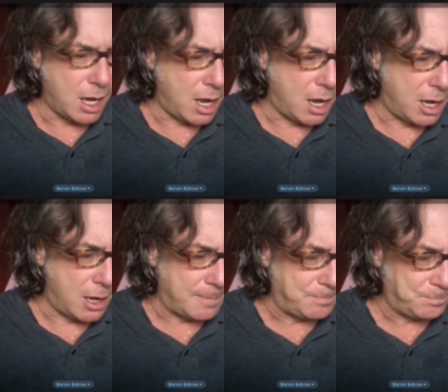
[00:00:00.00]

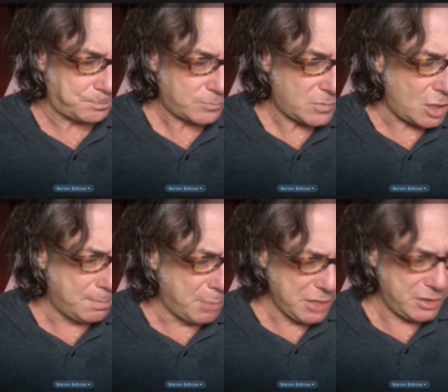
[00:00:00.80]

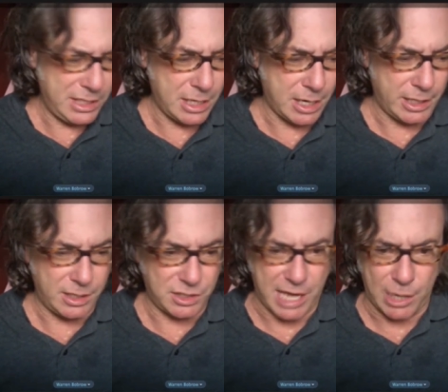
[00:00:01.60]
But
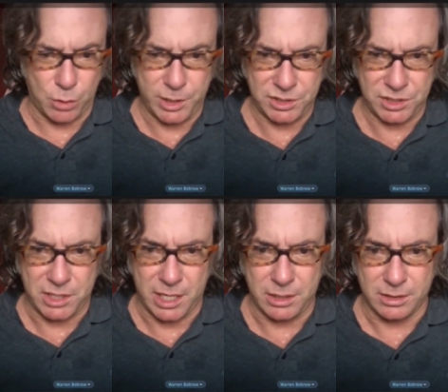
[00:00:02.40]
in its aqueous
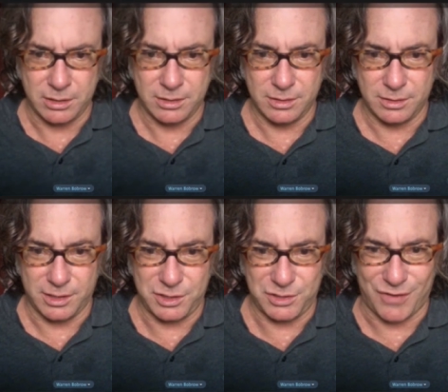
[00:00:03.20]
state,
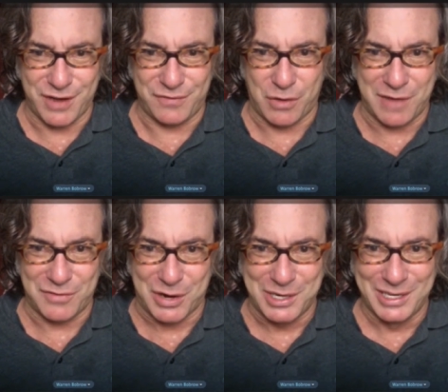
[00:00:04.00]
it's fine
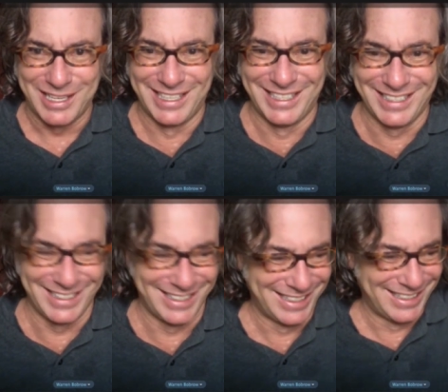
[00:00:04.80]
forever.
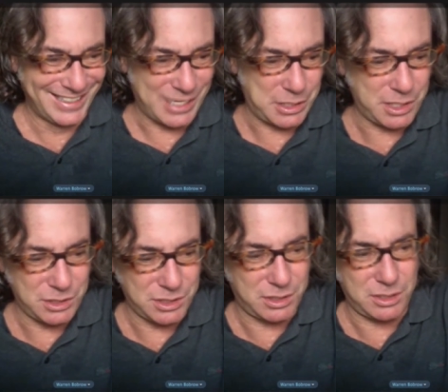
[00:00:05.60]
Like
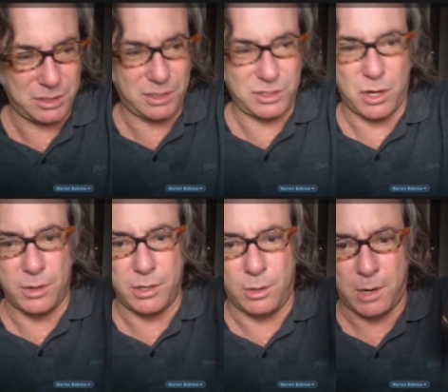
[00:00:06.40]
this it's
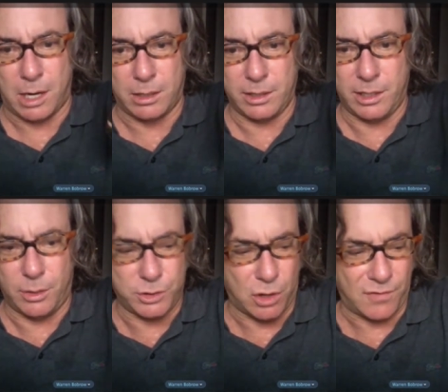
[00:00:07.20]
going nowhere.
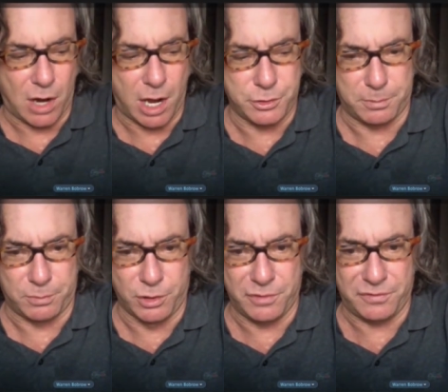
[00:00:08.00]
It's over
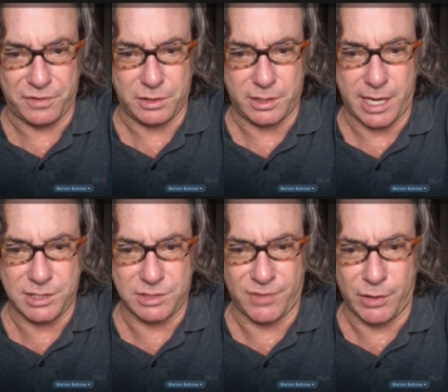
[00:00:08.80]
100 proof. It
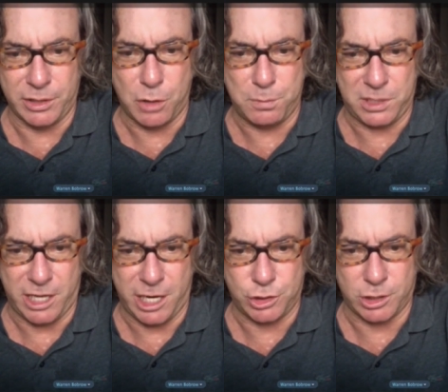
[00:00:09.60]
has very low
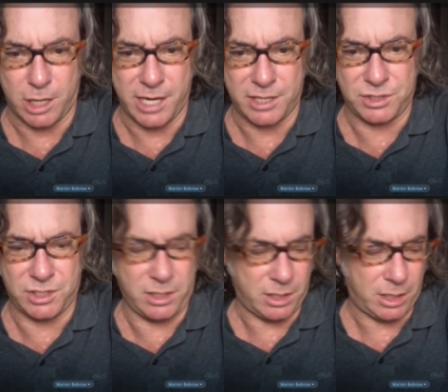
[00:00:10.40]
pH and high
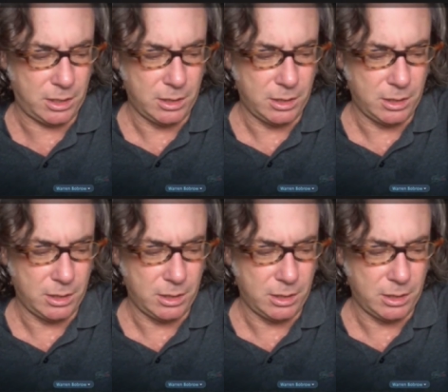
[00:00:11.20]
acidity.